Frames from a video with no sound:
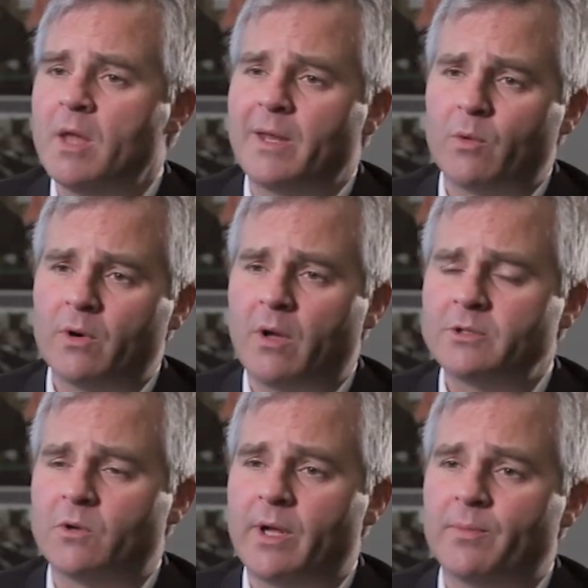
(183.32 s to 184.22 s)
Now, we were
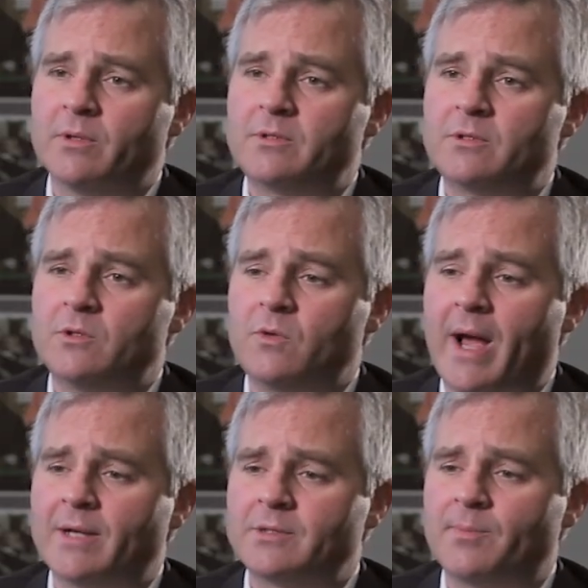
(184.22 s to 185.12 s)
also able to
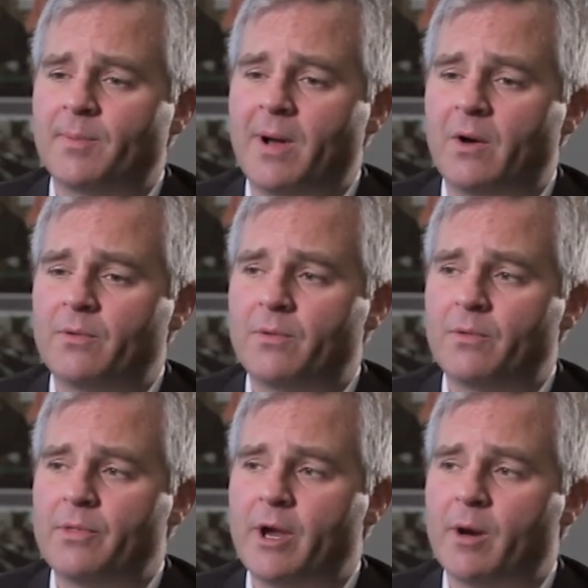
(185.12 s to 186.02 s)
ask them about
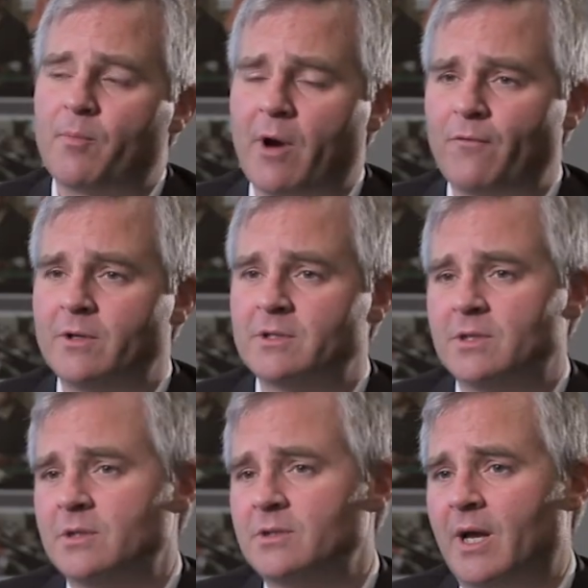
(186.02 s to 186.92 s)
their
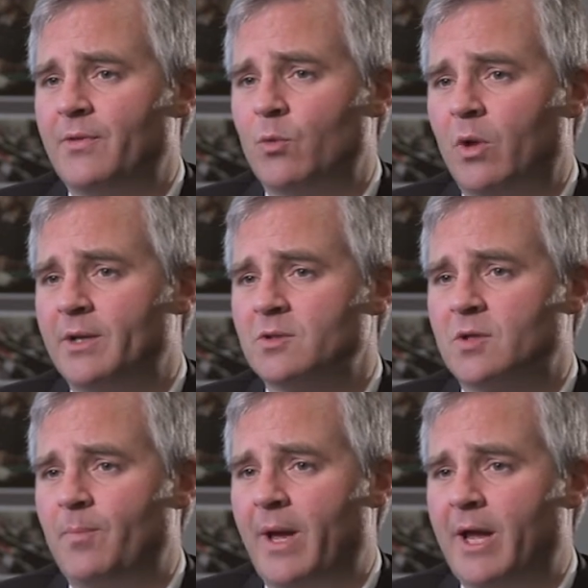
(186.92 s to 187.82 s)
preferences and their willingness
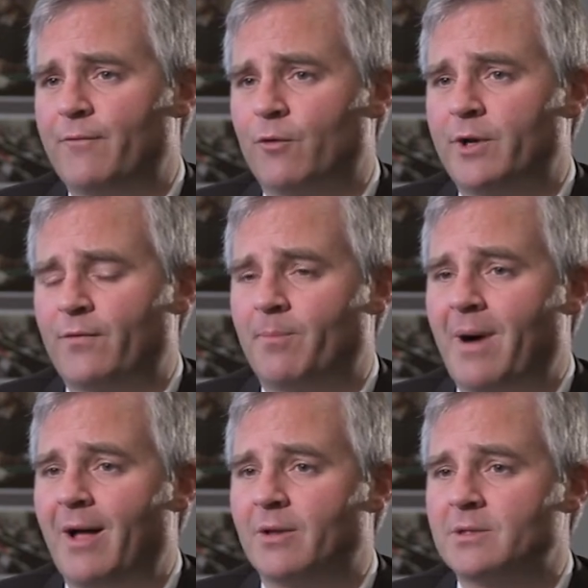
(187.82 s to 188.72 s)
to pay for different
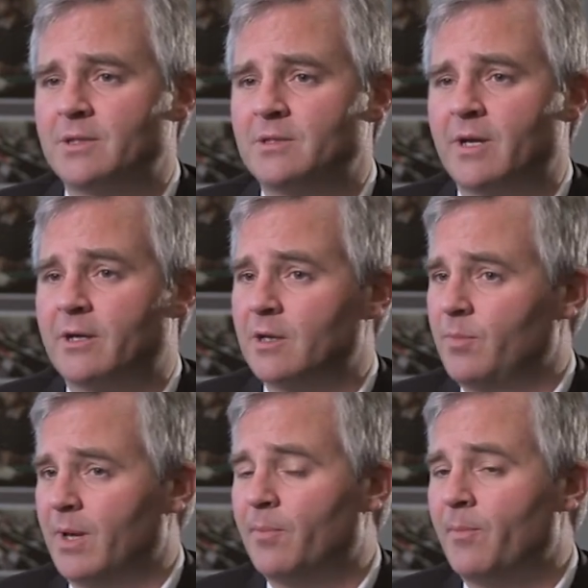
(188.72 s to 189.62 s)
policies that could
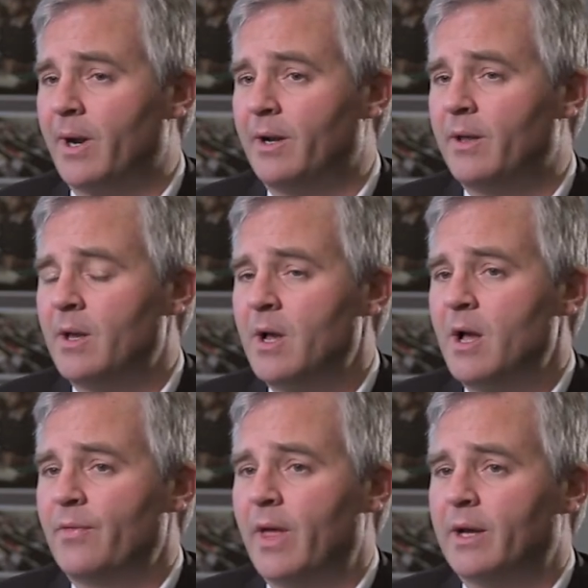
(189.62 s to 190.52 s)
be implemented
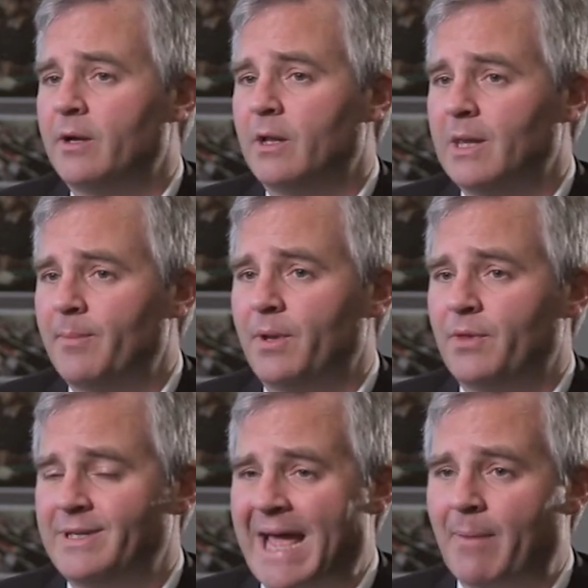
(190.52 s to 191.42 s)
that could limit
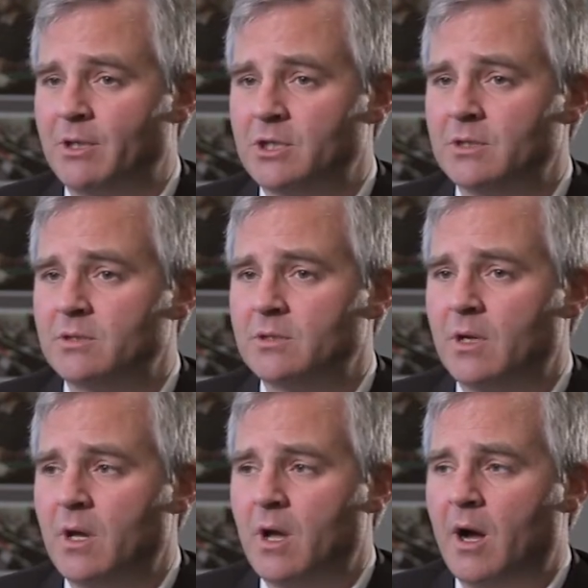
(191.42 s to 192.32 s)
the damages
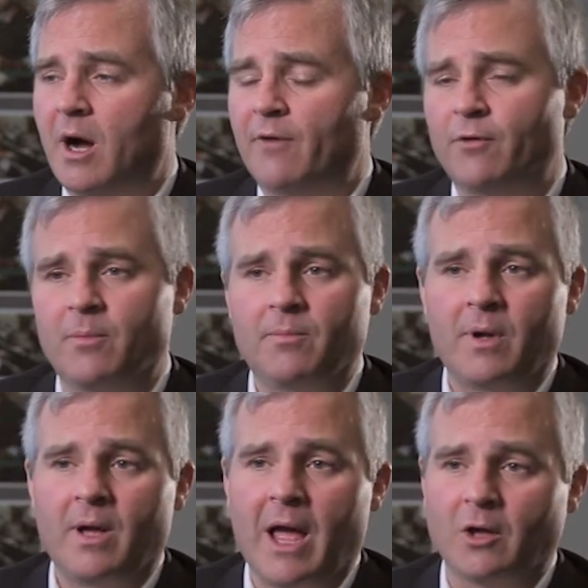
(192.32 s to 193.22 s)
from
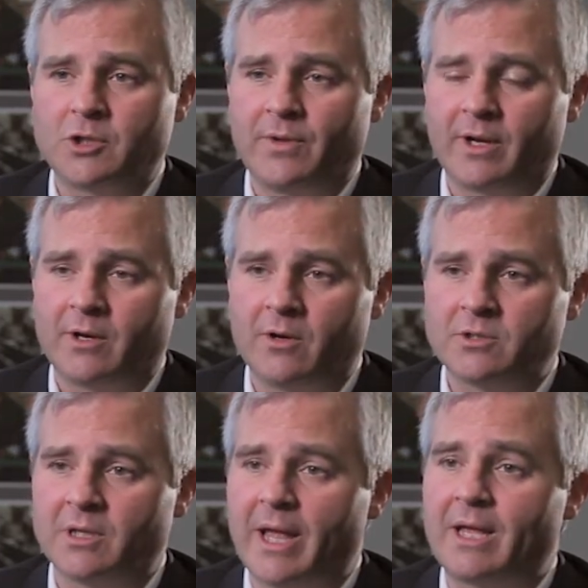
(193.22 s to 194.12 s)
algae that
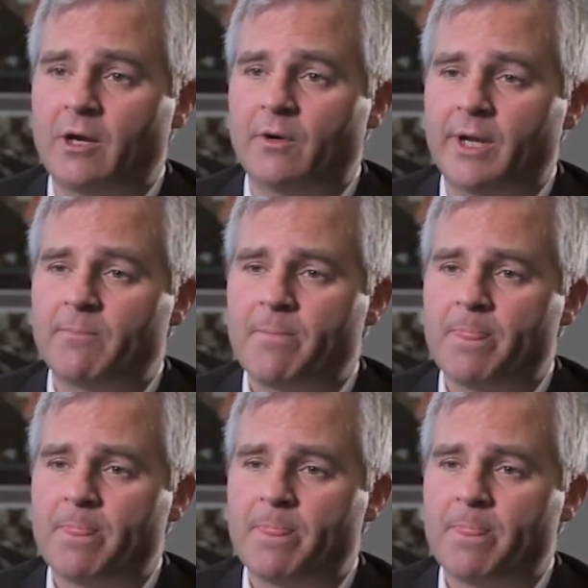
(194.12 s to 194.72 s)
occurs in Lake Erie.